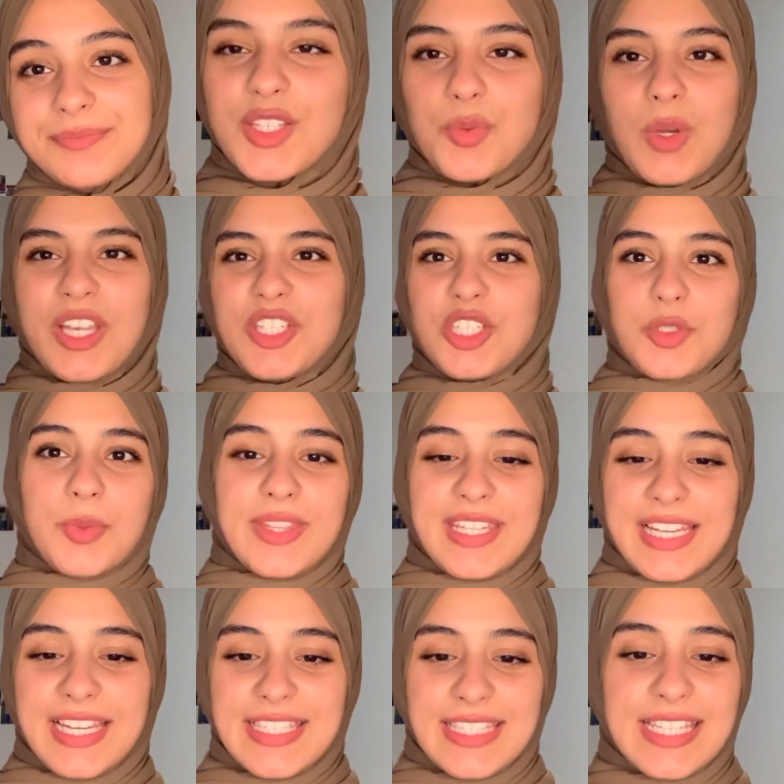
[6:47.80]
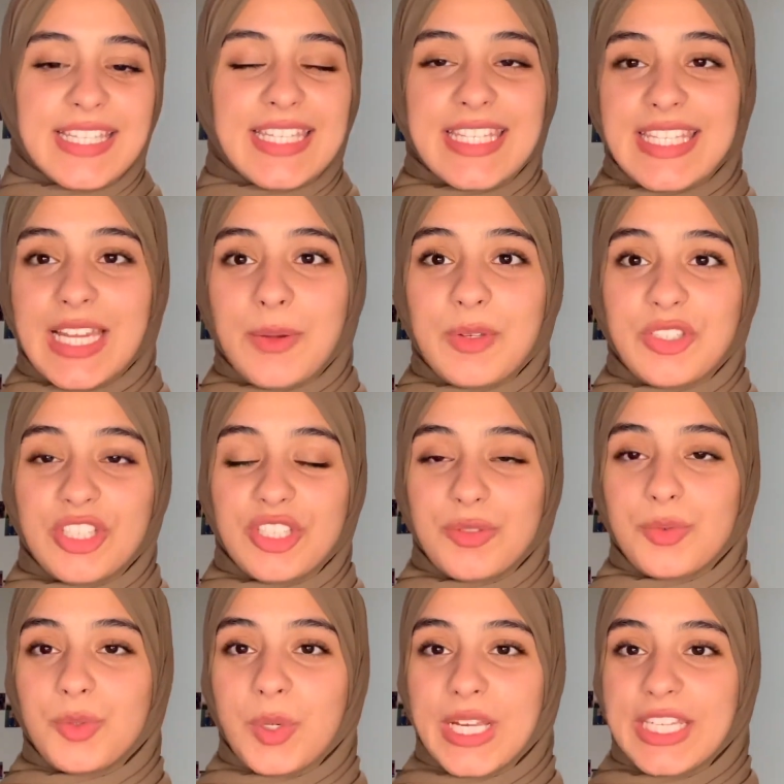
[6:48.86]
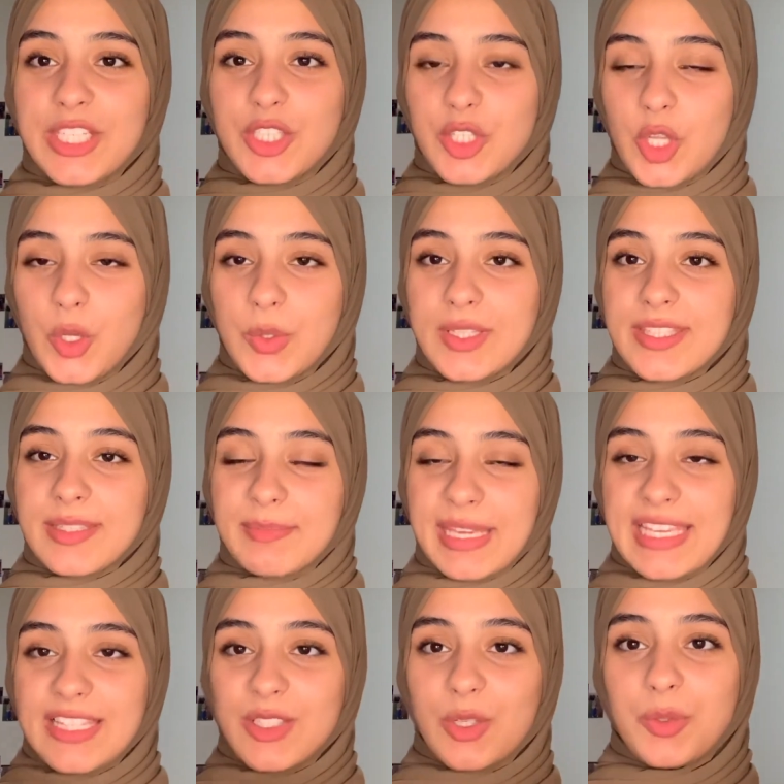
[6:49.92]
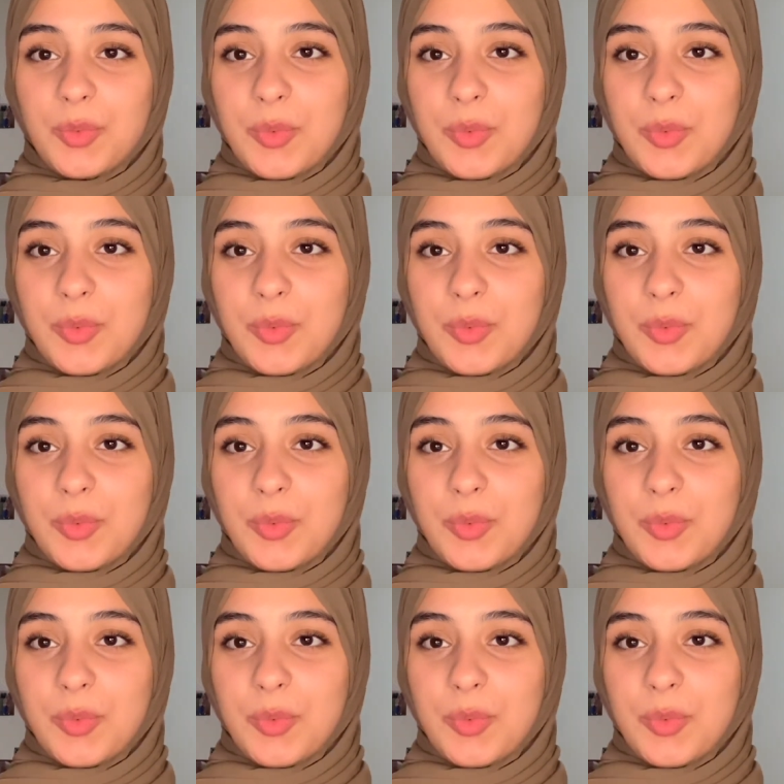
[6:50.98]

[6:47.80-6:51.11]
So what I do with the lessons is I would just write notes based on